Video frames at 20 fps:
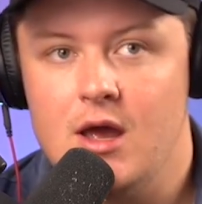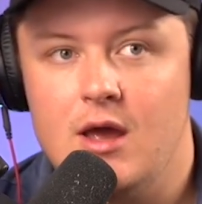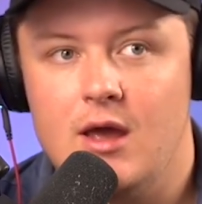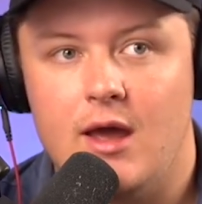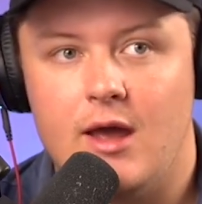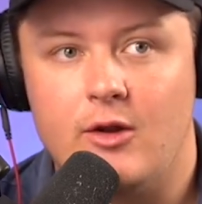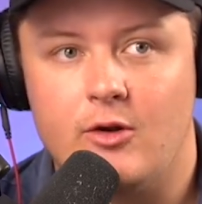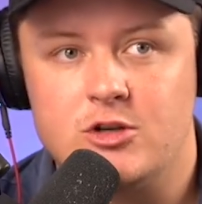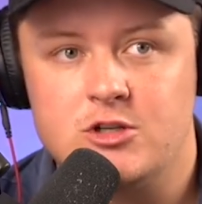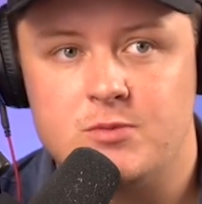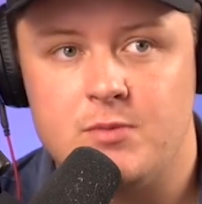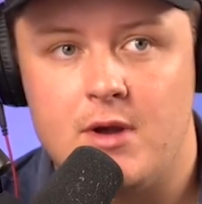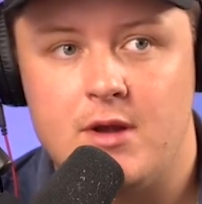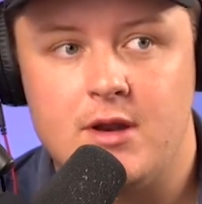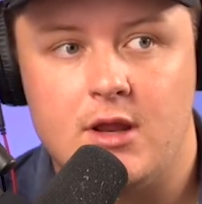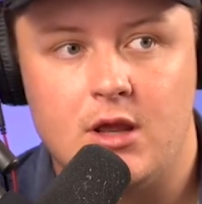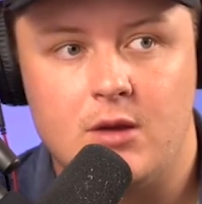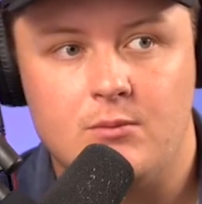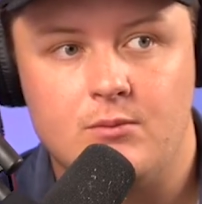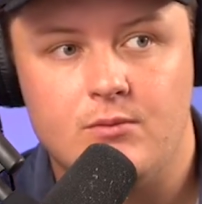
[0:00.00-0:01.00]
and you're
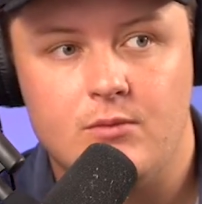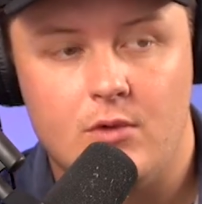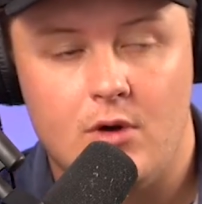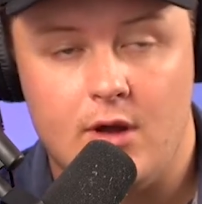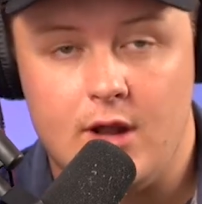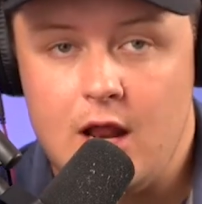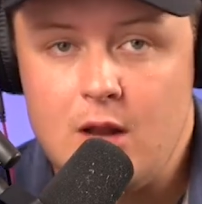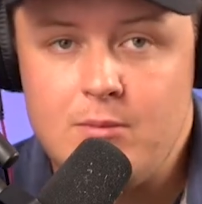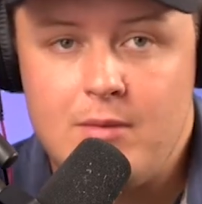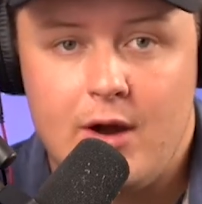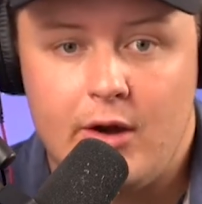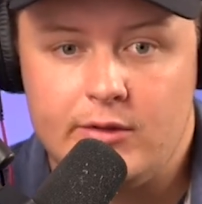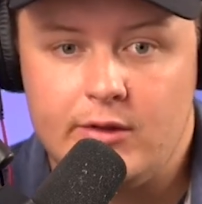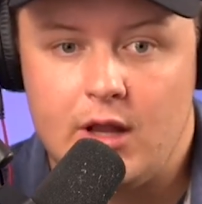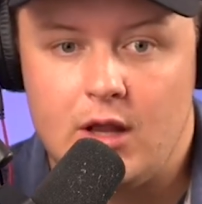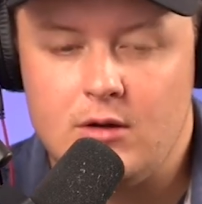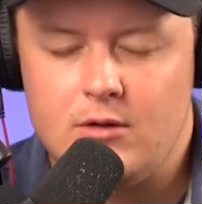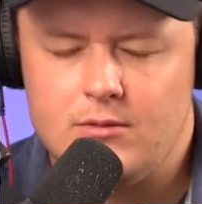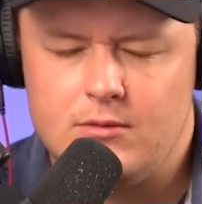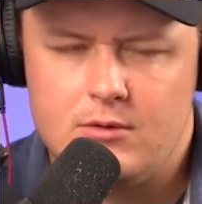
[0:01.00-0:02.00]
spending an inbound
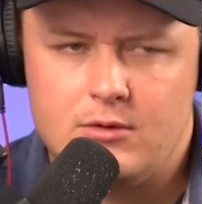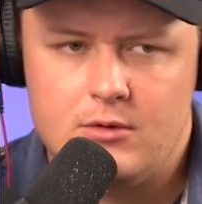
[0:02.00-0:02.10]
lead